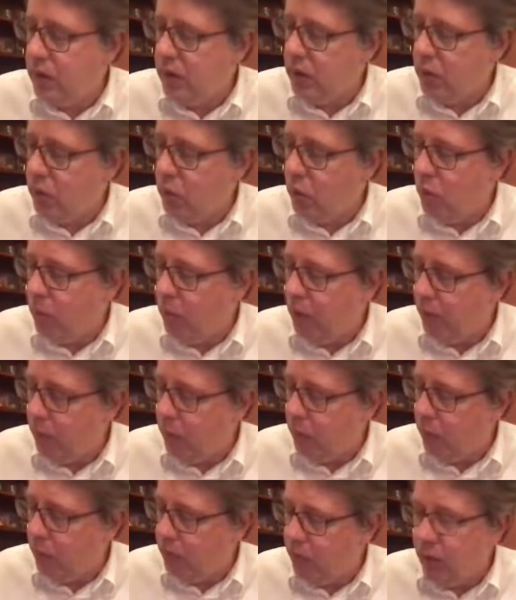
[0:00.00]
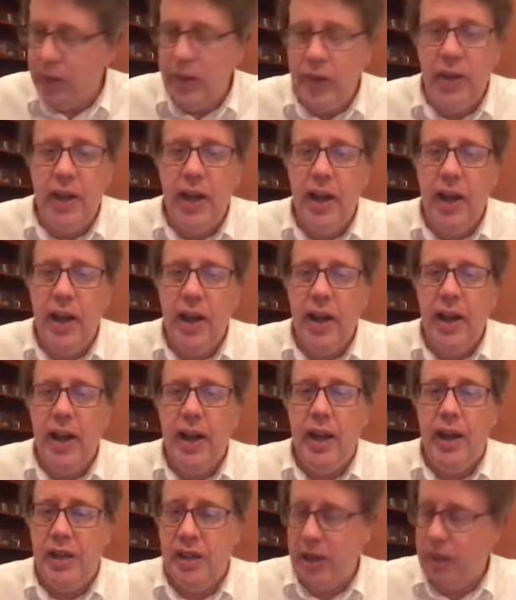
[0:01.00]
these group operations,
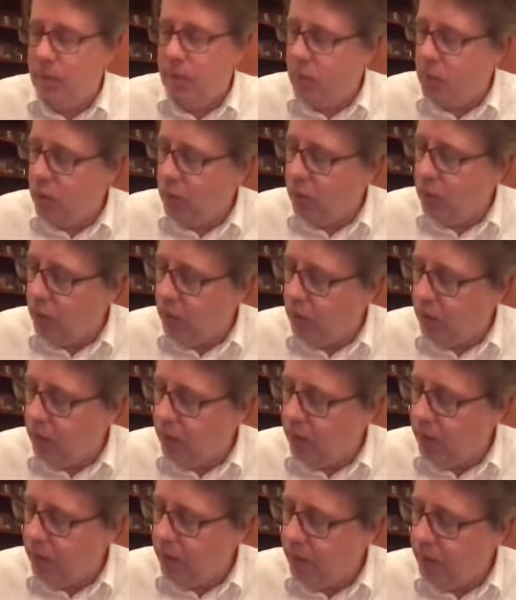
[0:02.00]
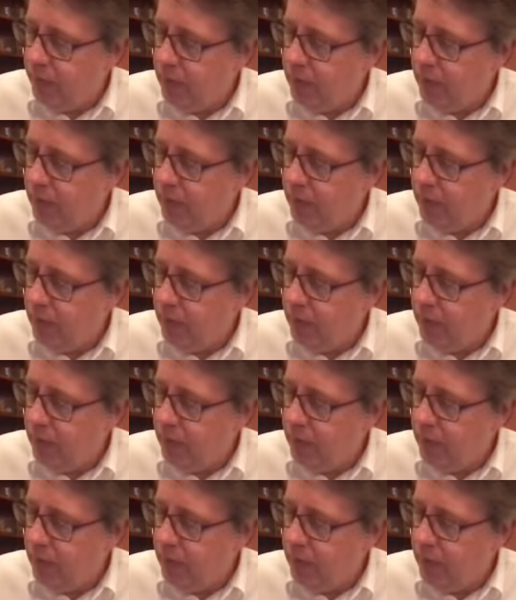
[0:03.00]
except to